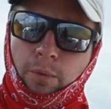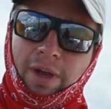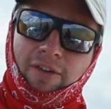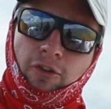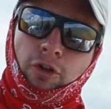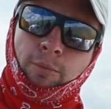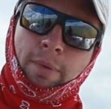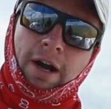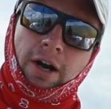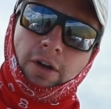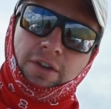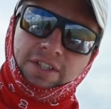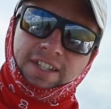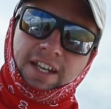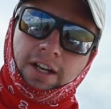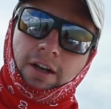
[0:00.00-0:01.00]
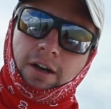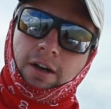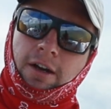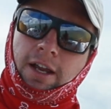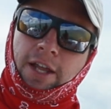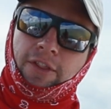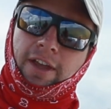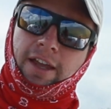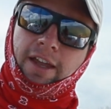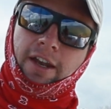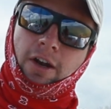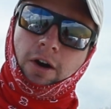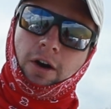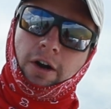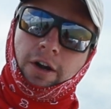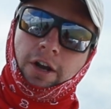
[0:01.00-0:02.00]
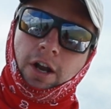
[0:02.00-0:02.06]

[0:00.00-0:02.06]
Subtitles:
rig with some type of scented